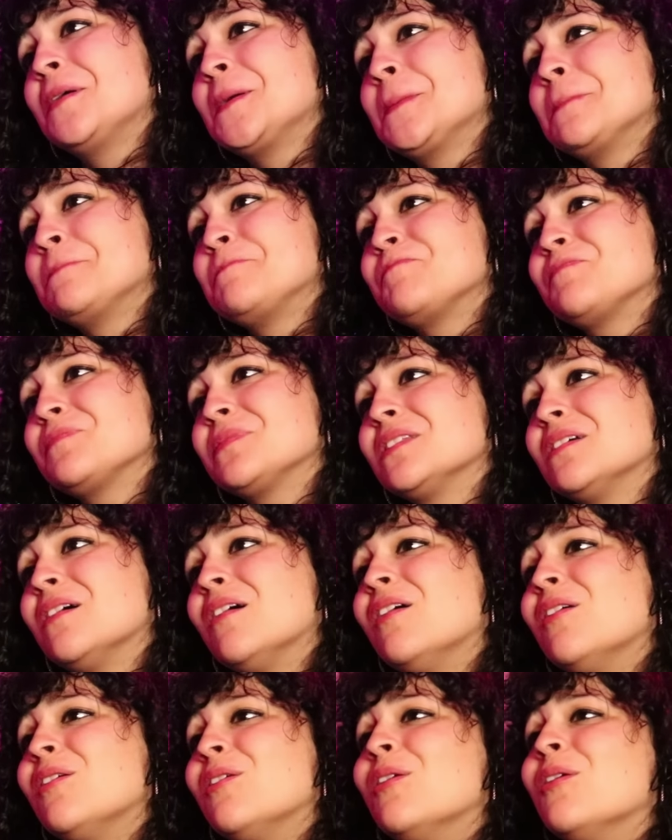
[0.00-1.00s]
all over the continent.
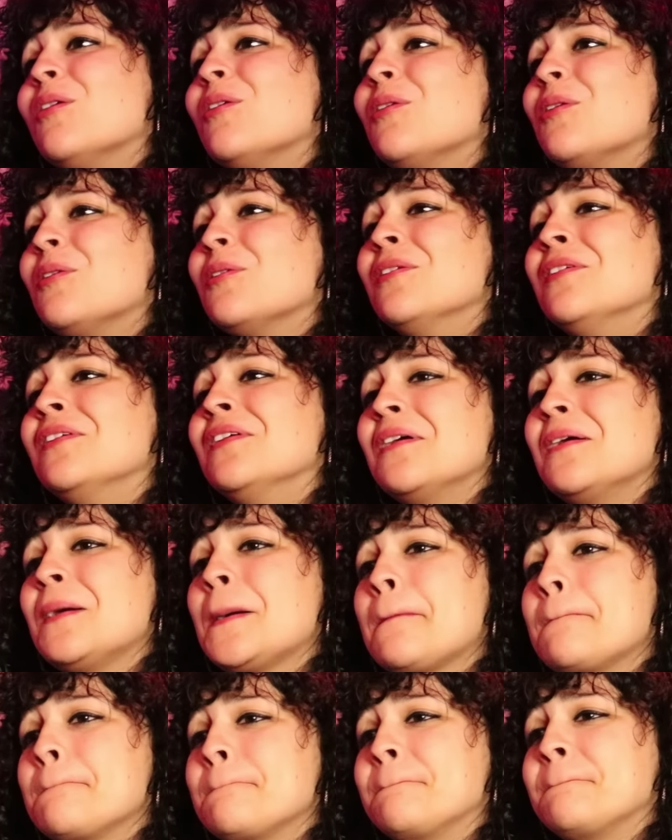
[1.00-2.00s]
Oh.
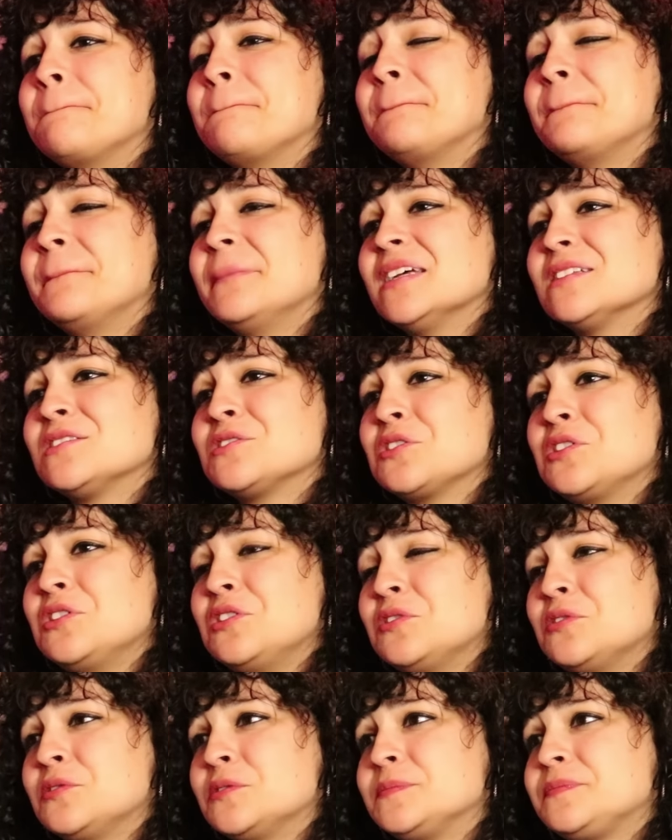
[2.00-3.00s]
One time, that's
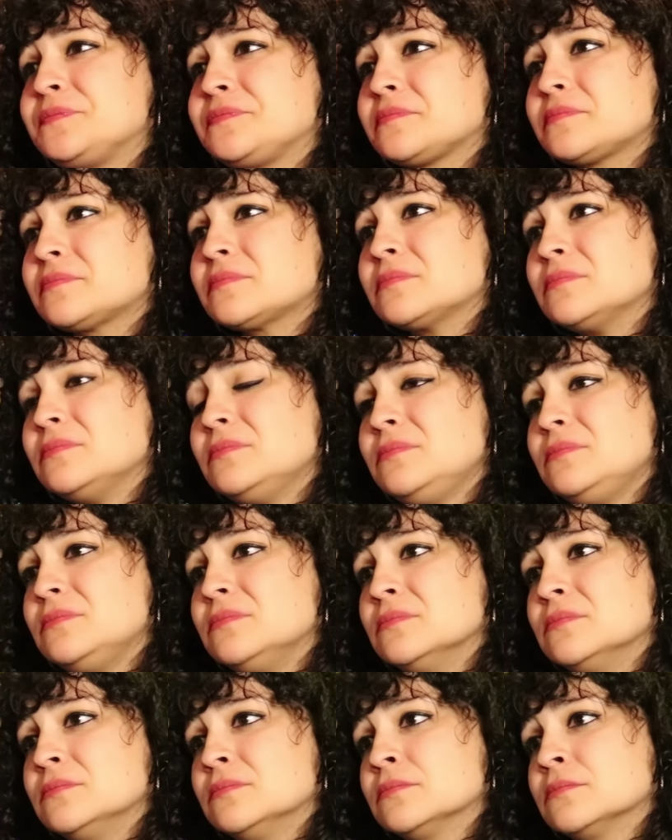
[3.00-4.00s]
cute. Birds of the
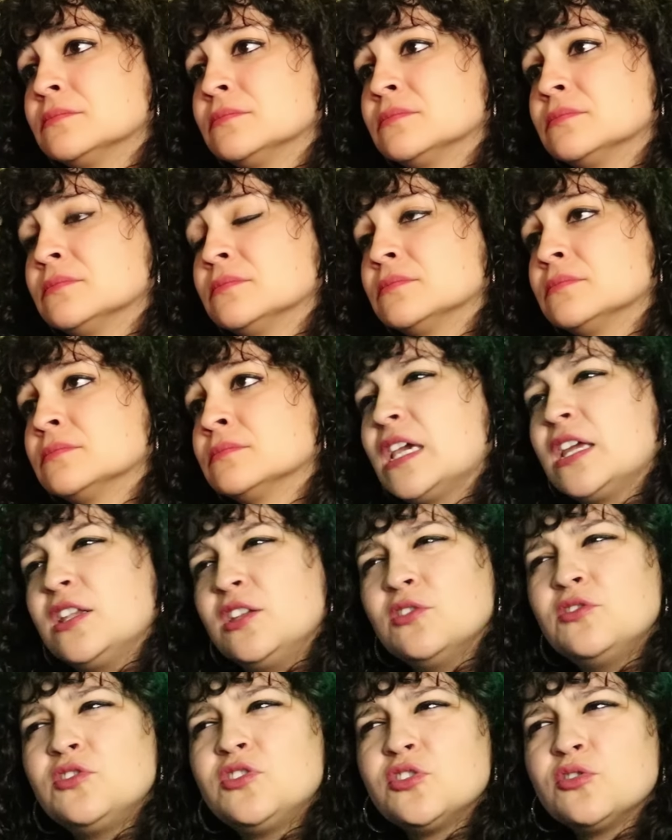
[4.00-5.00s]
Sun Tree. Can
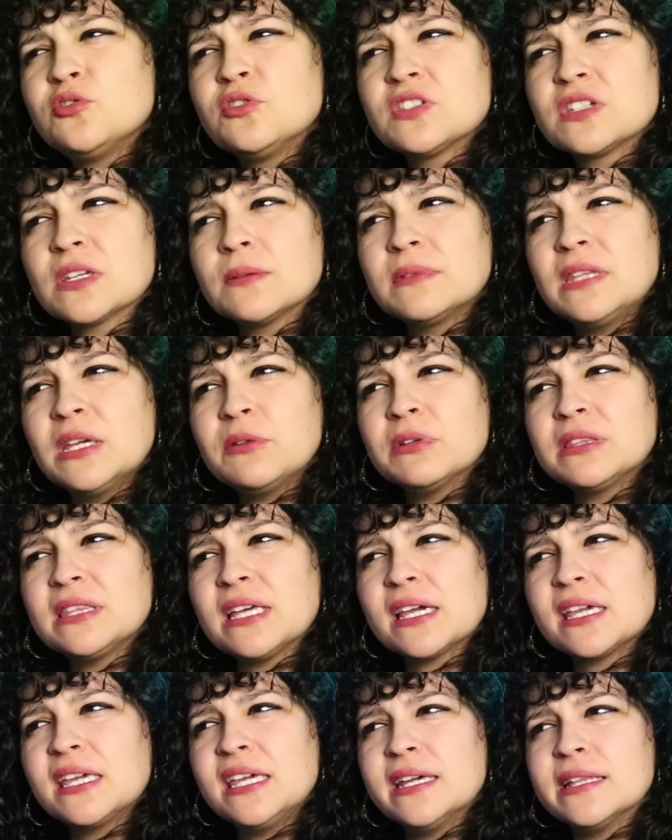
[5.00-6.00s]
you do something with
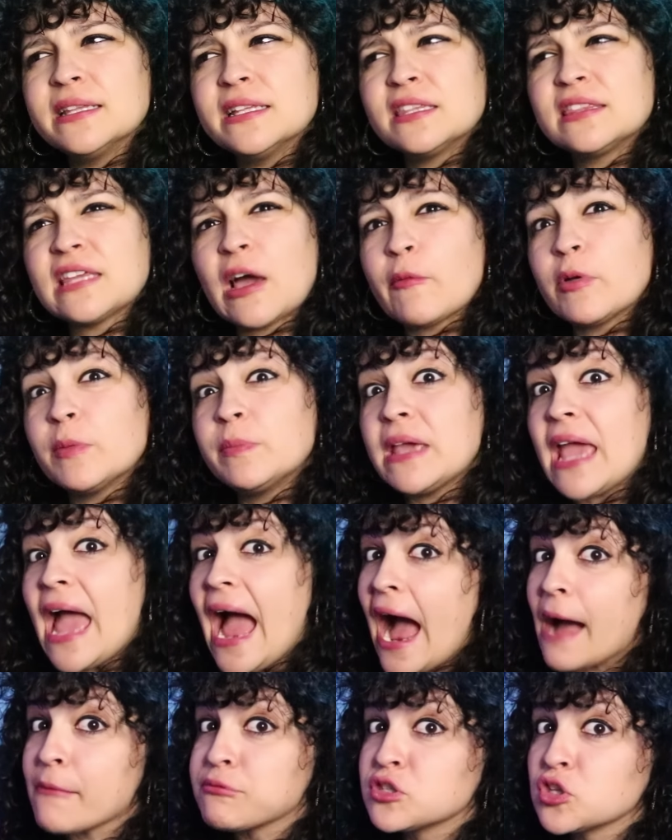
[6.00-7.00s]
that, Keyleth? That would be
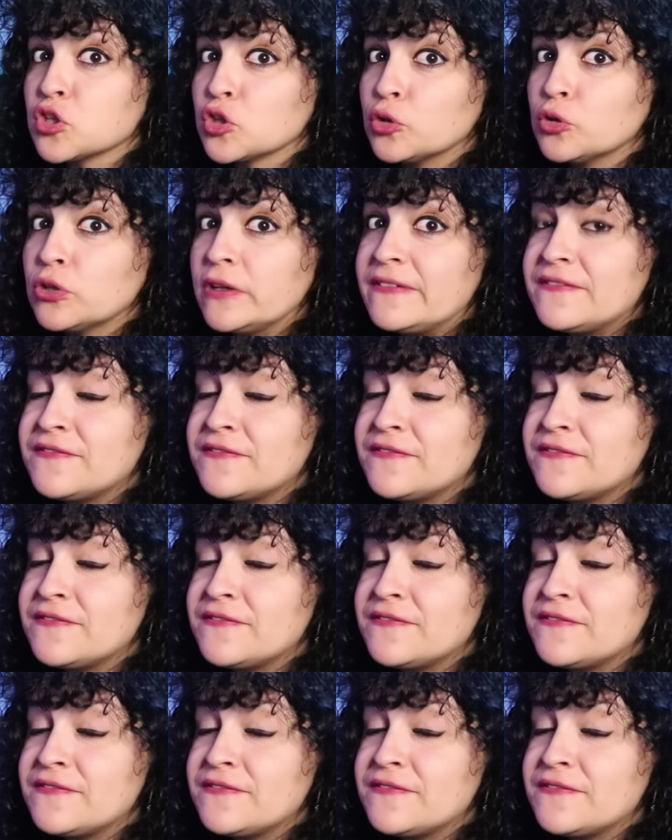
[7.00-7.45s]
absolutely